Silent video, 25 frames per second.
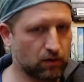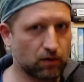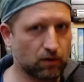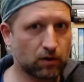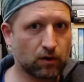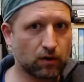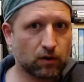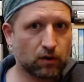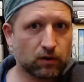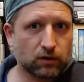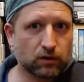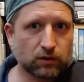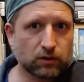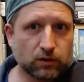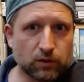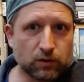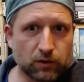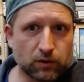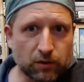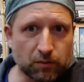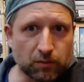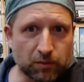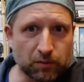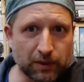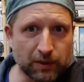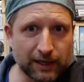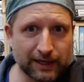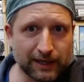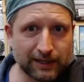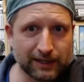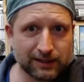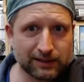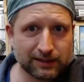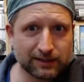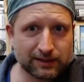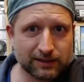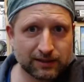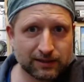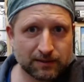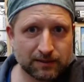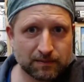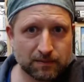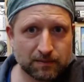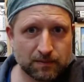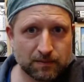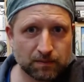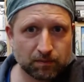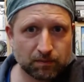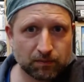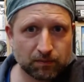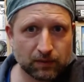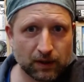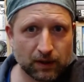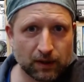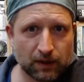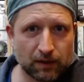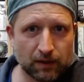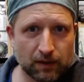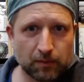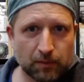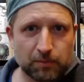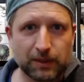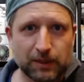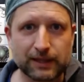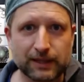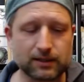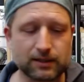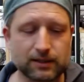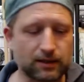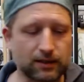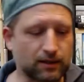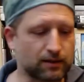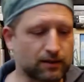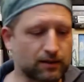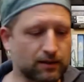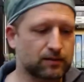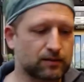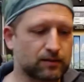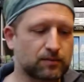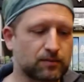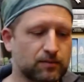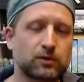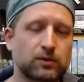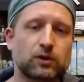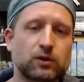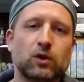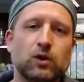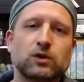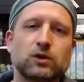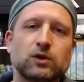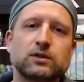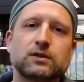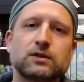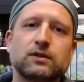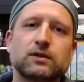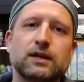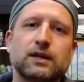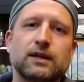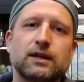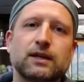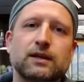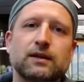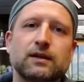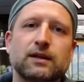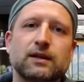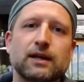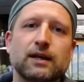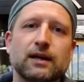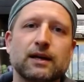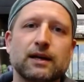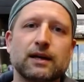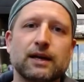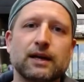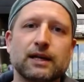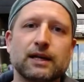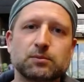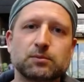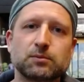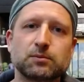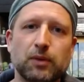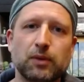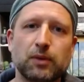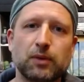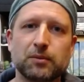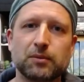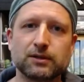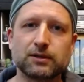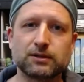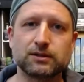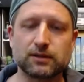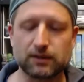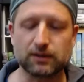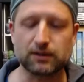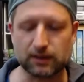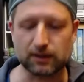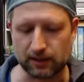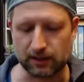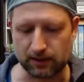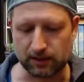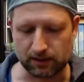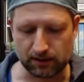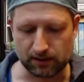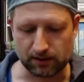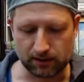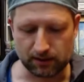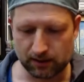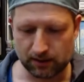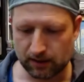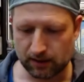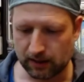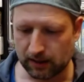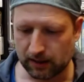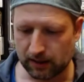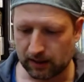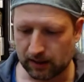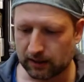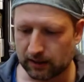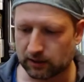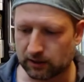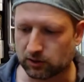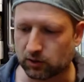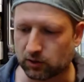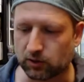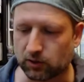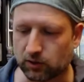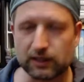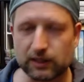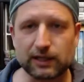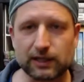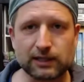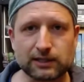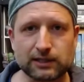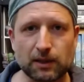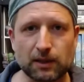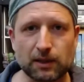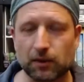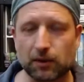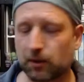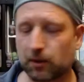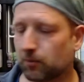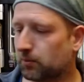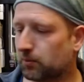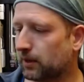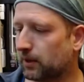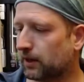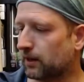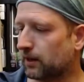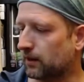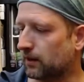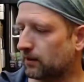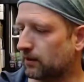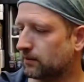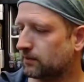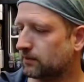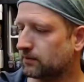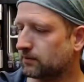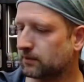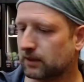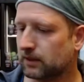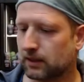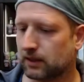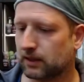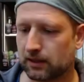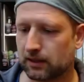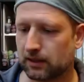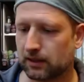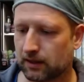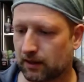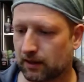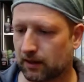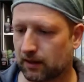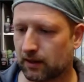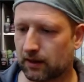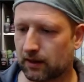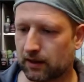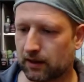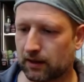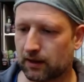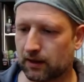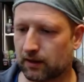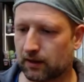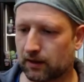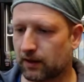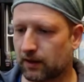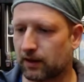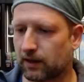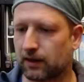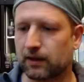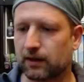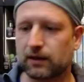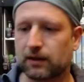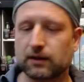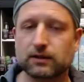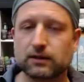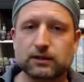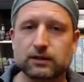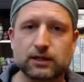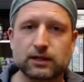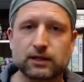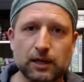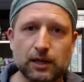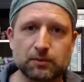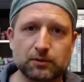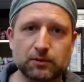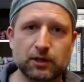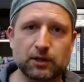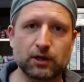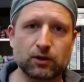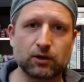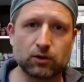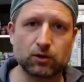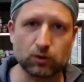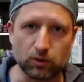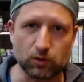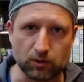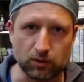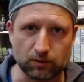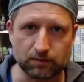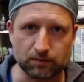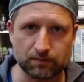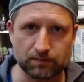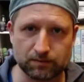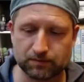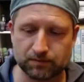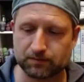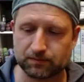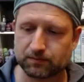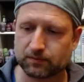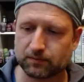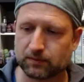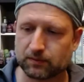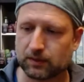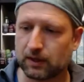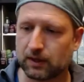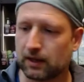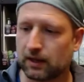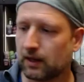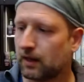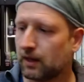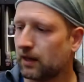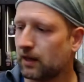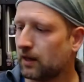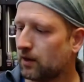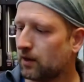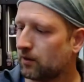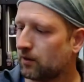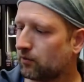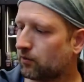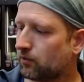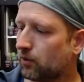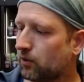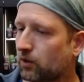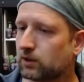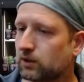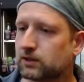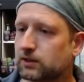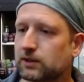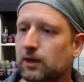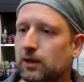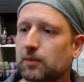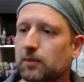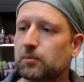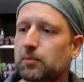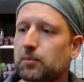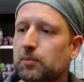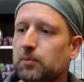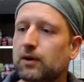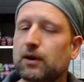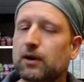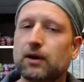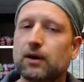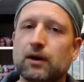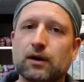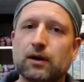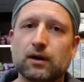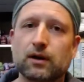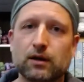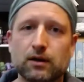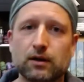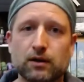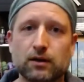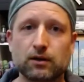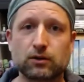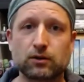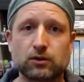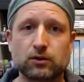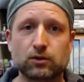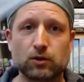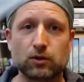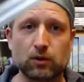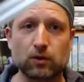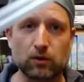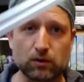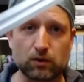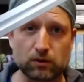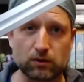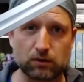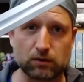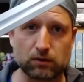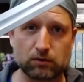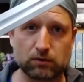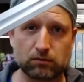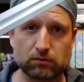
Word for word: onto the base, the better, because then there are less bubbles in the end. So you need something bigger than a sculpting tool. For example, a sword,